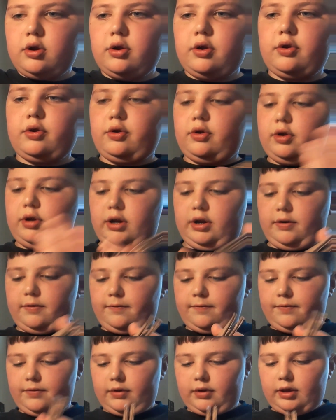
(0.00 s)
So yeah.
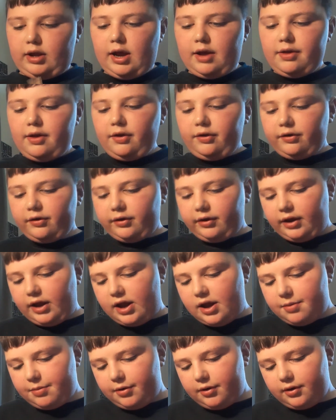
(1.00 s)
Now this
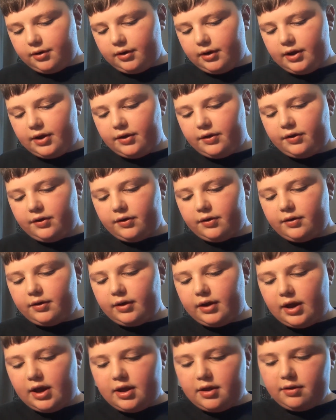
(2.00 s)
label
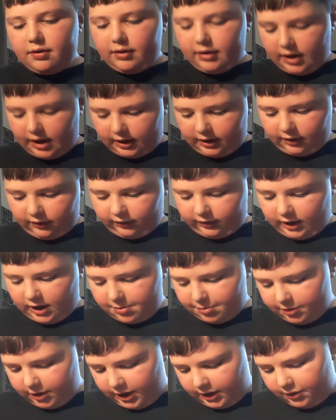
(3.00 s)
this
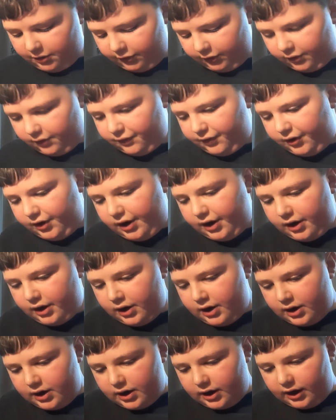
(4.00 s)
label that goes over it
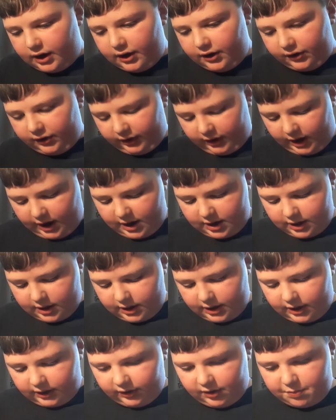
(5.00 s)
is
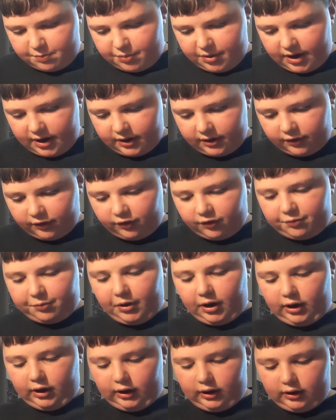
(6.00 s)
it's a bit
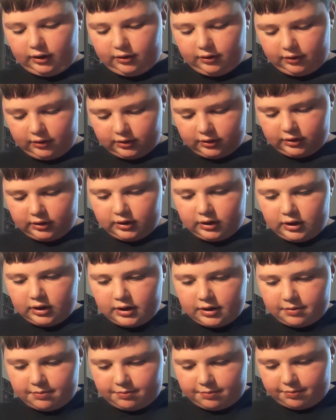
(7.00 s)
small,
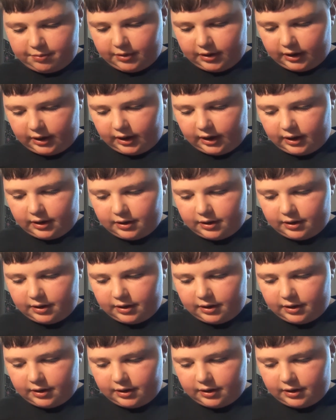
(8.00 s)
but